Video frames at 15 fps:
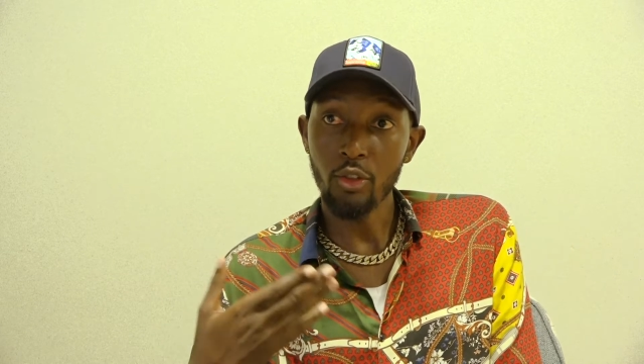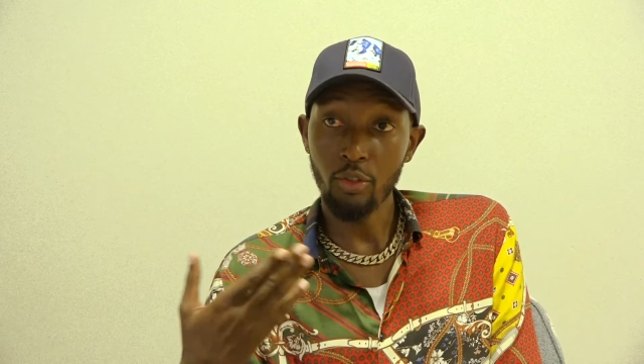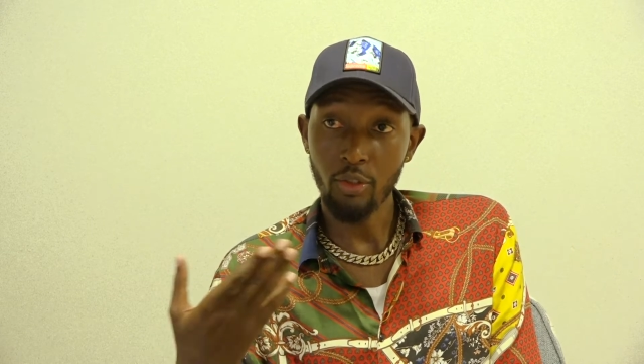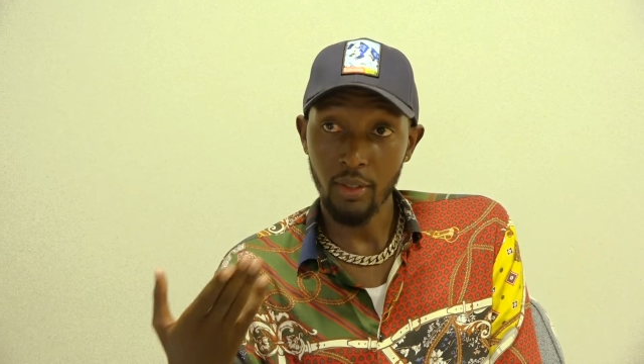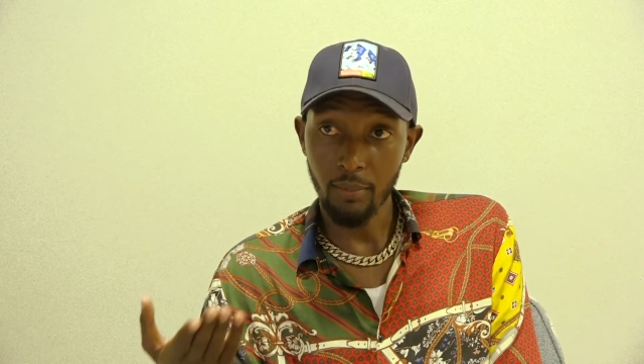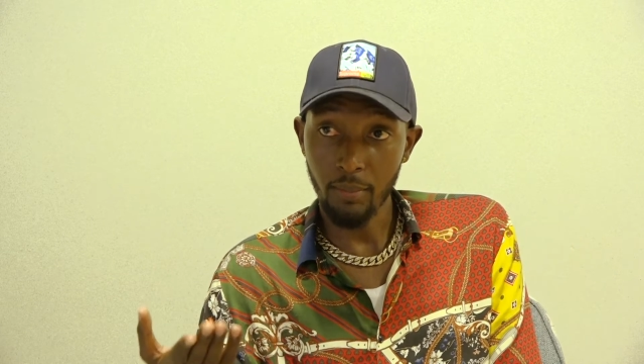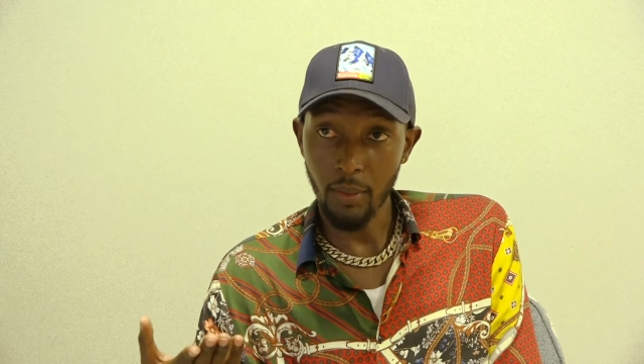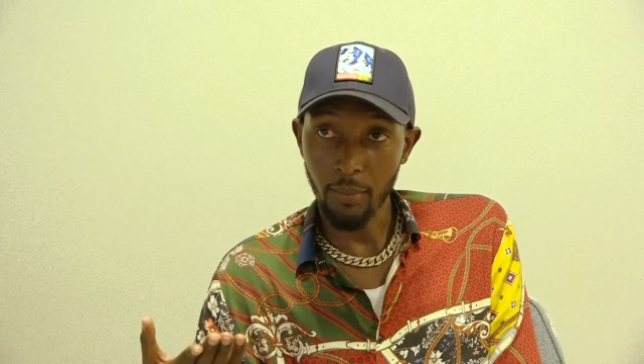
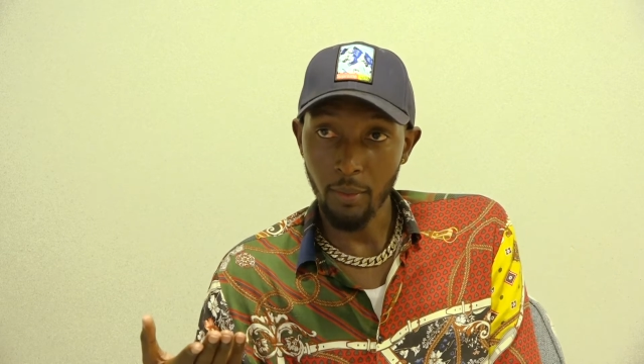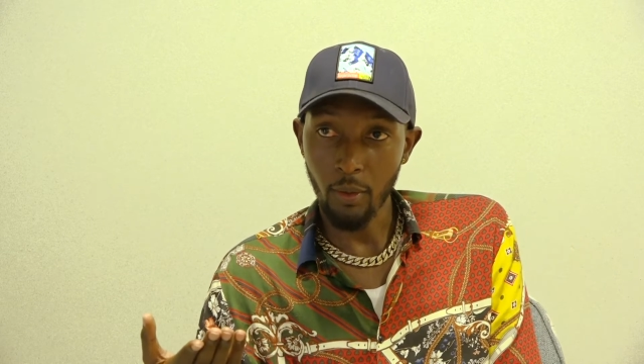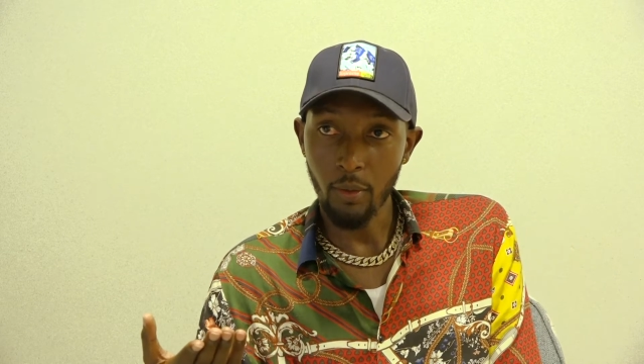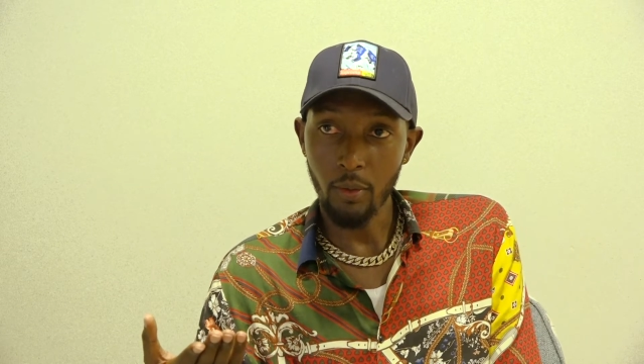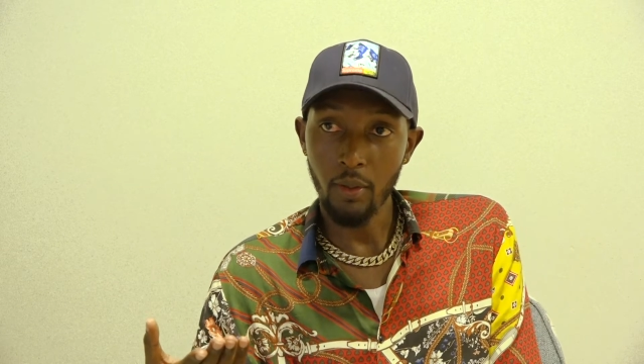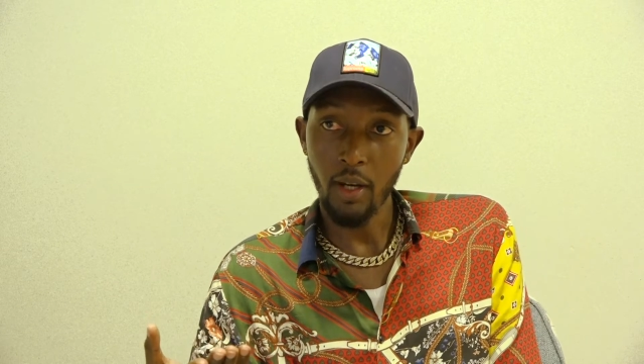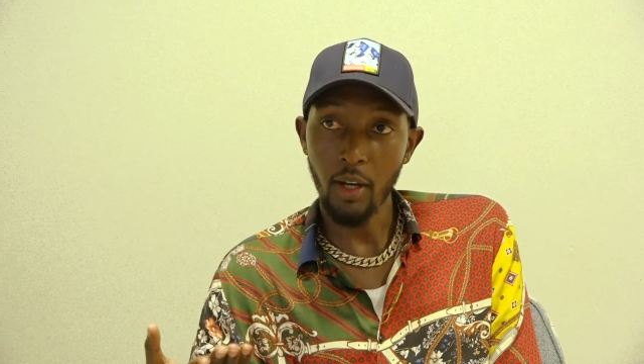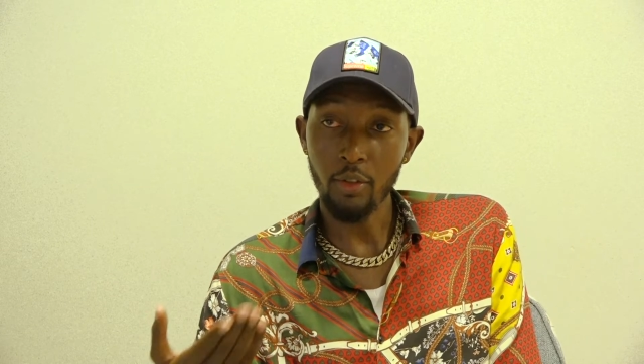treat people,
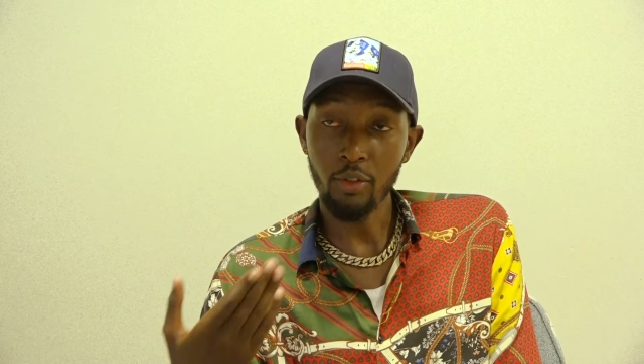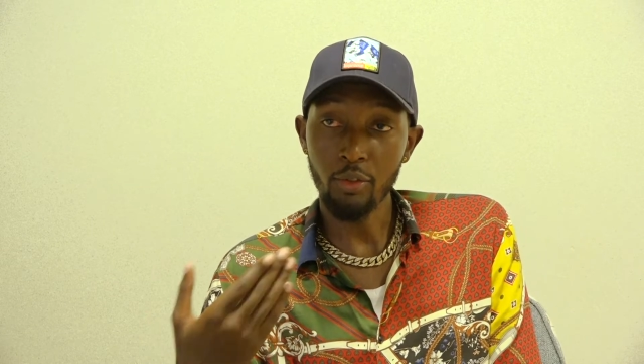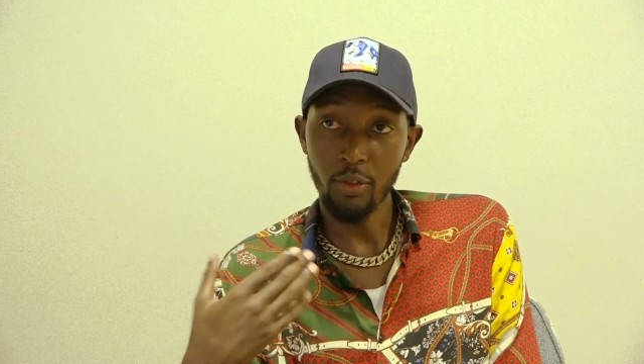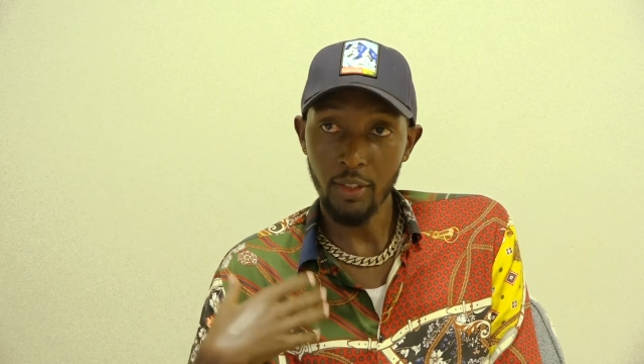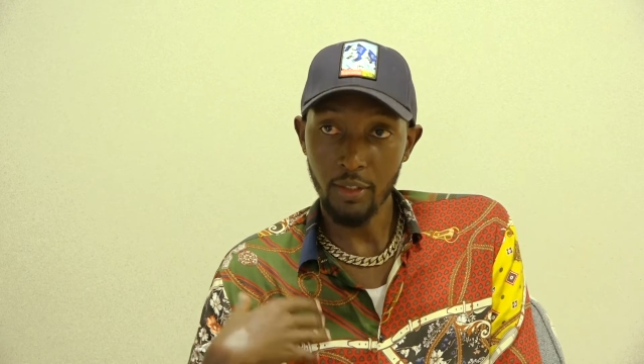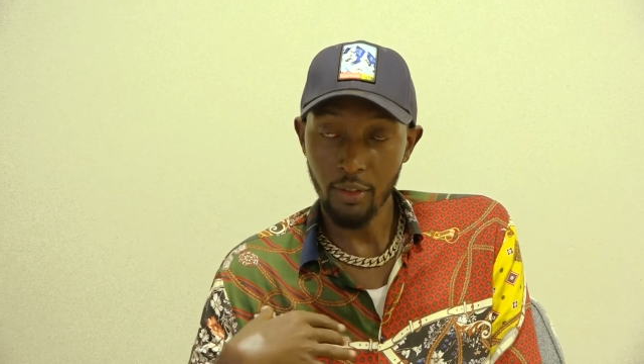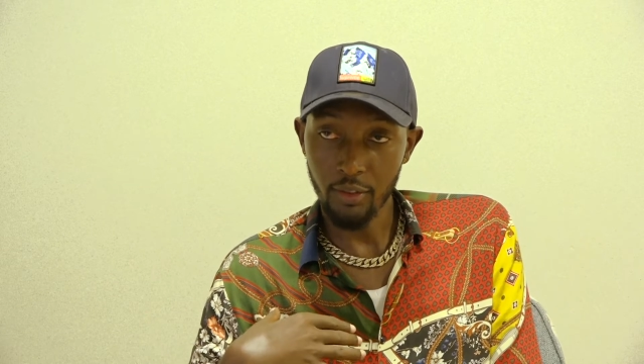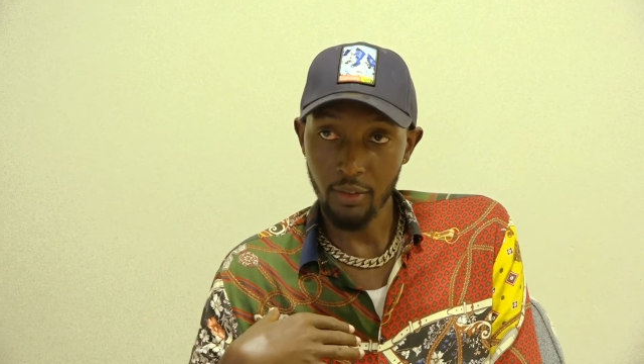how you
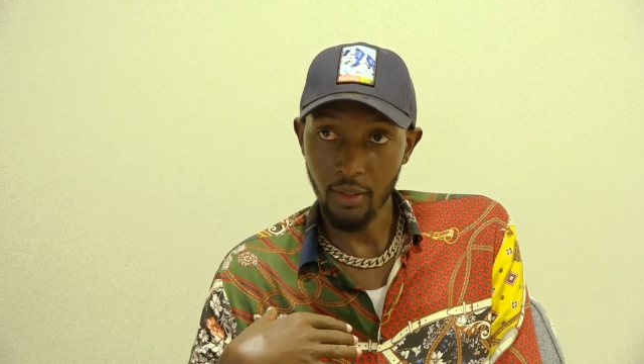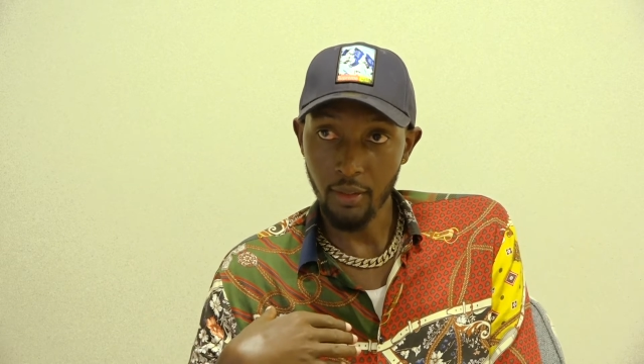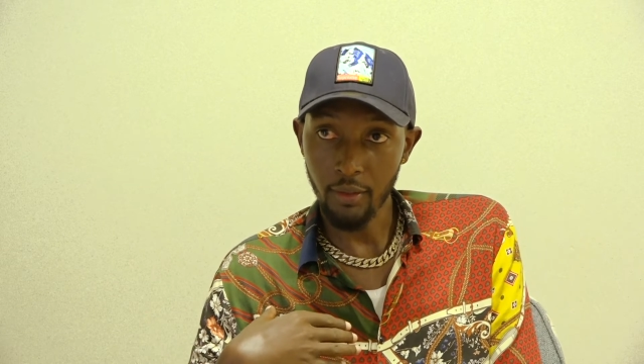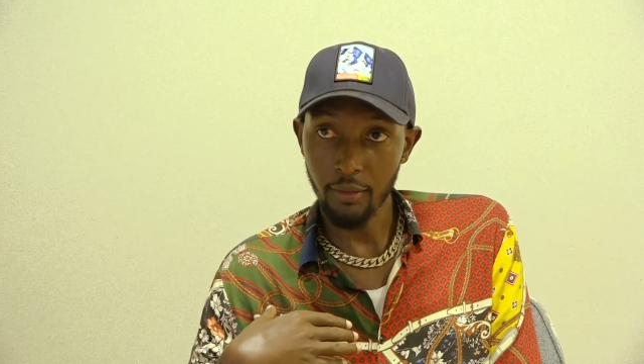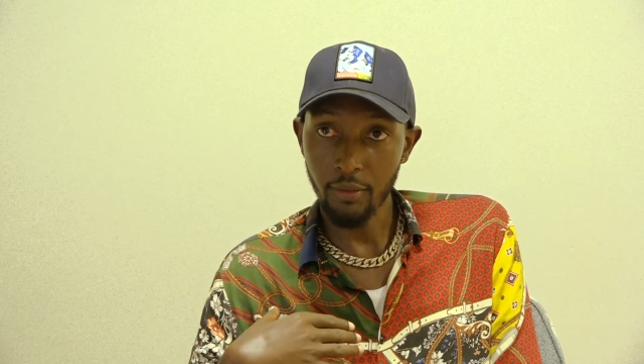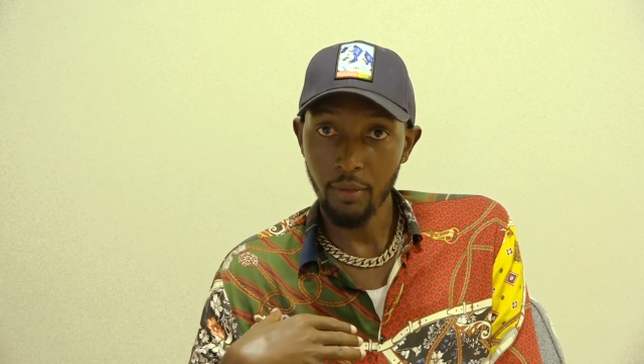treat yourself,